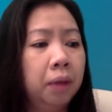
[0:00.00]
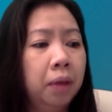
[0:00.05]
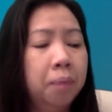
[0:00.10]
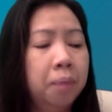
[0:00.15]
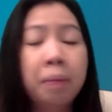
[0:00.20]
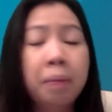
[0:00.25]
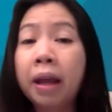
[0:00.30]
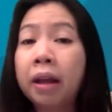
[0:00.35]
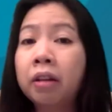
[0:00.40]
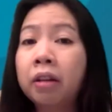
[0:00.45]

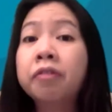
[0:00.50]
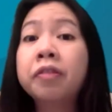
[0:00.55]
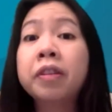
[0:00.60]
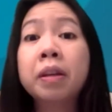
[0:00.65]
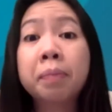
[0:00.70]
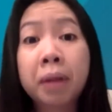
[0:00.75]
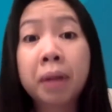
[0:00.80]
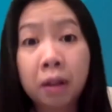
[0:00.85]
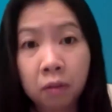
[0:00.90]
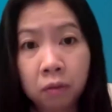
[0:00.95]
male,
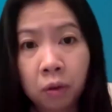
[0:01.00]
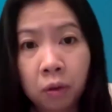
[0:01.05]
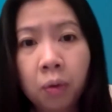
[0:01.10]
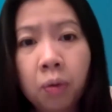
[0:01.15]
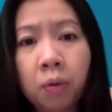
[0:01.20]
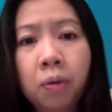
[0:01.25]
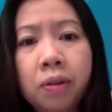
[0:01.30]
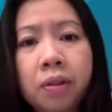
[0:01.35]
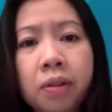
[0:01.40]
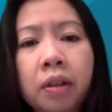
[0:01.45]
female
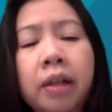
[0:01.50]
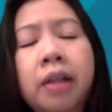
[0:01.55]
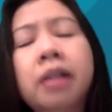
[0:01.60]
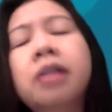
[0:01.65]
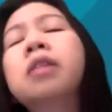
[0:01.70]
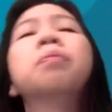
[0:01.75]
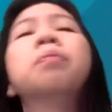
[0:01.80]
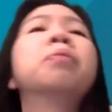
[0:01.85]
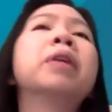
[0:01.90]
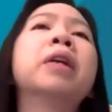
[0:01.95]
roles are
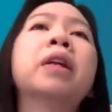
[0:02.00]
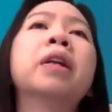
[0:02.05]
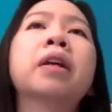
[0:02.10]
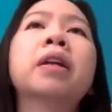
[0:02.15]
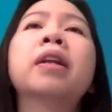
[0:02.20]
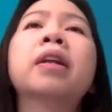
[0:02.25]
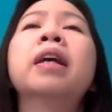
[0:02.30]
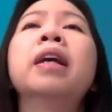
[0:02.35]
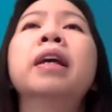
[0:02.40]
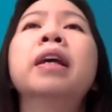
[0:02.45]

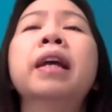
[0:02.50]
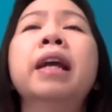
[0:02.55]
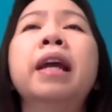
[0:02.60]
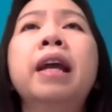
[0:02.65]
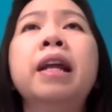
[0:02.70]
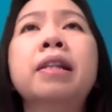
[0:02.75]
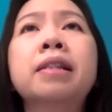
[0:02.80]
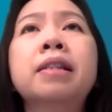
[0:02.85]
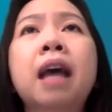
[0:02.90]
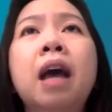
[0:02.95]
interpreted.
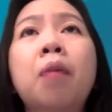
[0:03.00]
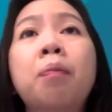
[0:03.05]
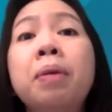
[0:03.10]
It's how